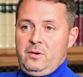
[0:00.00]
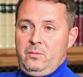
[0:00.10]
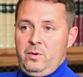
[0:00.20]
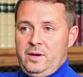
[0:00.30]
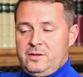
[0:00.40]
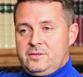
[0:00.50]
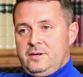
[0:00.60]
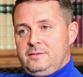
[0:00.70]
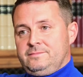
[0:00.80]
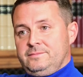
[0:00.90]
we need
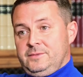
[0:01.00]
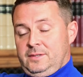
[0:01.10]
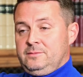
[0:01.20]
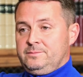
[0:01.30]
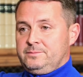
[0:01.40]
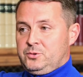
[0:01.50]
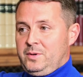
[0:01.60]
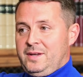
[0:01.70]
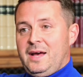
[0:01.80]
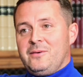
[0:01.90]
to, you know,
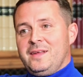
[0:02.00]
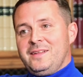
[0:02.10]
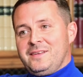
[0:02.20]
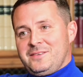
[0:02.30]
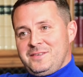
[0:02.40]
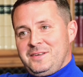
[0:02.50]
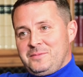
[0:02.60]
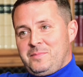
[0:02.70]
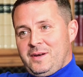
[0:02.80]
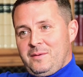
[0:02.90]
between now and the end of the
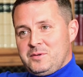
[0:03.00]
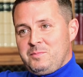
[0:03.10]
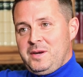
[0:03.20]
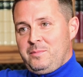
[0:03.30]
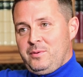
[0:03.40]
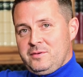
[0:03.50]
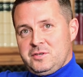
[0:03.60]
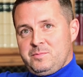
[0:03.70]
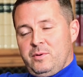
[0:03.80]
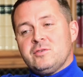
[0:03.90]
season, pick up as many points
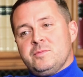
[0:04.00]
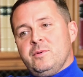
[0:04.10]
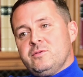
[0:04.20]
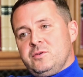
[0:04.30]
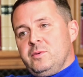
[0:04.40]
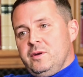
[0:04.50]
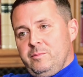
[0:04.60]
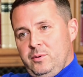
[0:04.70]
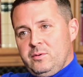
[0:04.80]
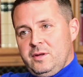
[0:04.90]
as possible so we're not
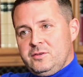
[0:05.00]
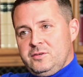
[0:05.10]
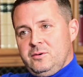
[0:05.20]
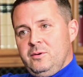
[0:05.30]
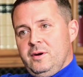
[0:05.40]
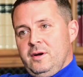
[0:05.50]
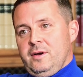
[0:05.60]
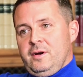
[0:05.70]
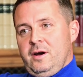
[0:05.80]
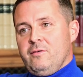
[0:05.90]
pulled into
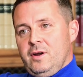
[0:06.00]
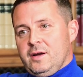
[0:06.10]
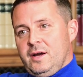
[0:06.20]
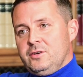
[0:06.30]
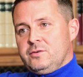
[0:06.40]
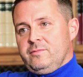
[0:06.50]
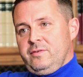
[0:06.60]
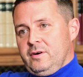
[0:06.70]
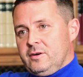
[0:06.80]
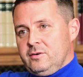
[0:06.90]
a relegation
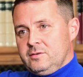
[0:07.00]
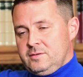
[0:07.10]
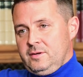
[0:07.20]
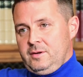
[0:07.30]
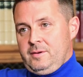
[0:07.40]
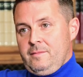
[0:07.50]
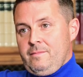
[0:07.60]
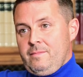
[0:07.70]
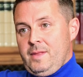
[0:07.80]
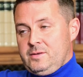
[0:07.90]
fight, because
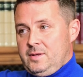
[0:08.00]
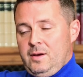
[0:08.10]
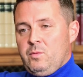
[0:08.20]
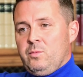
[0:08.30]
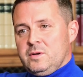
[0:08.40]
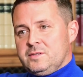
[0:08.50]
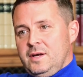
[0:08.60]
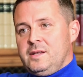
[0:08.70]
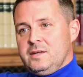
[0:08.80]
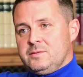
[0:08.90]
that's the aim. We want to
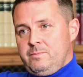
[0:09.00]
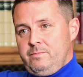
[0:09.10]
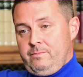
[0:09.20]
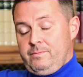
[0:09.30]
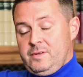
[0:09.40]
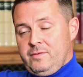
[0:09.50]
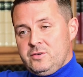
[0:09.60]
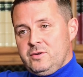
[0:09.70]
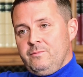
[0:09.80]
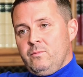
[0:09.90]
stay in this
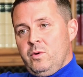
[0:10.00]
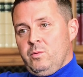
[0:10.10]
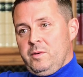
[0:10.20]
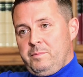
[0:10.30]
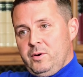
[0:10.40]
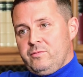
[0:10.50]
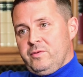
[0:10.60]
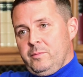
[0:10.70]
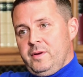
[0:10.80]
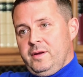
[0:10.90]
division. We want to build
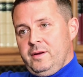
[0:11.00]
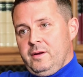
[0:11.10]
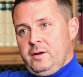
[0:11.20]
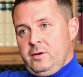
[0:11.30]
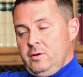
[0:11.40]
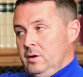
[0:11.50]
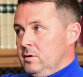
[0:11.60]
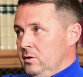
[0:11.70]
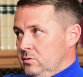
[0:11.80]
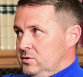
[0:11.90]
from here. You know, the
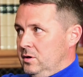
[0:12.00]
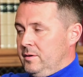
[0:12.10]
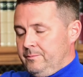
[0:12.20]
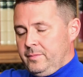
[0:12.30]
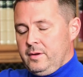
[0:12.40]
long term,